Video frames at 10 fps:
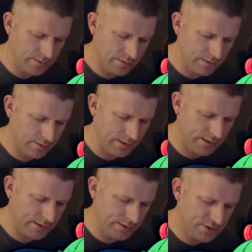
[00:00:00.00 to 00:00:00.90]
All
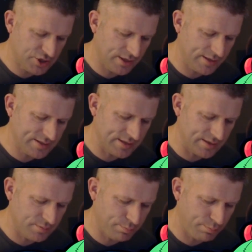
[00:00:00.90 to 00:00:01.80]
right, Shelly's
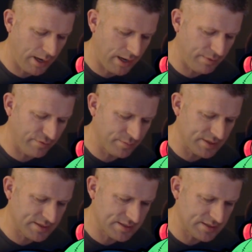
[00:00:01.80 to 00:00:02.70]
gonna pop me from
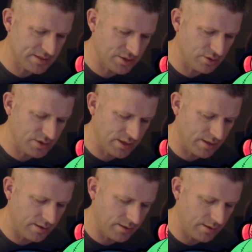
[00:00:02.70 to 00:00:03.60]
distance, and so's
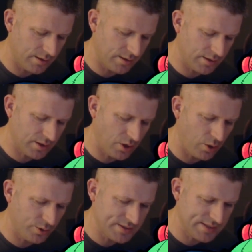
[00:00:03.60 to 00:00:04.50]
uh
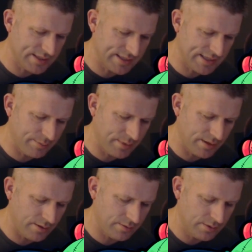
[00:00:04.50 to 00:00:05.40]
Colt. Is he gonna get me
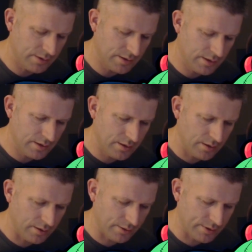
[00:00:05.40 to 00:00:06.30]
though?
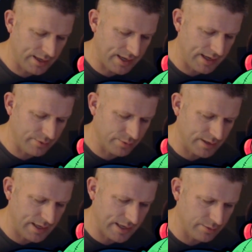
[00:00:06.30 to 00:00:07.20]
All right, we're gonna hide. We're
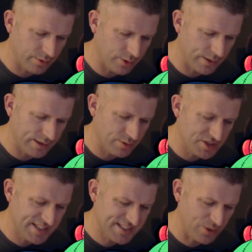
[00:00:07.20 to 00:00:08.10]
gonna hide real quick.
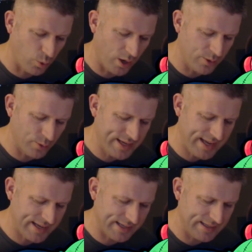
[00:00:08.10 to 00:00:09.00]
Six to one. We
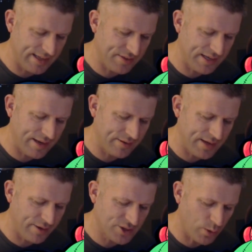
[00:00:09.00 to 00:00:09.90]
can't get nothing. Now,
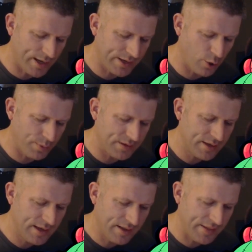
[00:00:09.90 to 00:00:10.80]
now it's wide open.
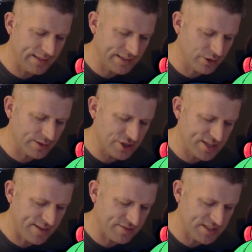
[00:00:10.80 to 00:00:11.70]
They literally
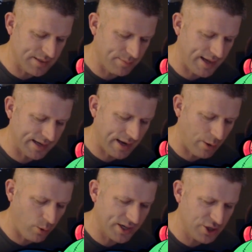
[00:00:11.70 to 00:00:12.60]
just have to sit back. I
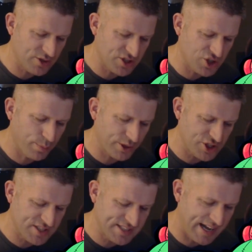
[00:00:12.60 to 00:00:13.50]
want to use the super and
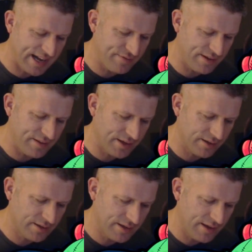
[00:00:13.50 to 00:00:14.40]
just dive in
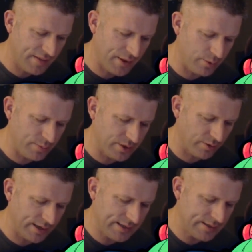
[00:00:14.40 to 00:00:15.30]
there. That would be
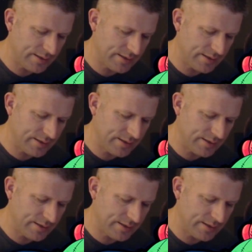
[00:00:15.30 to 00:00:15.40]
great.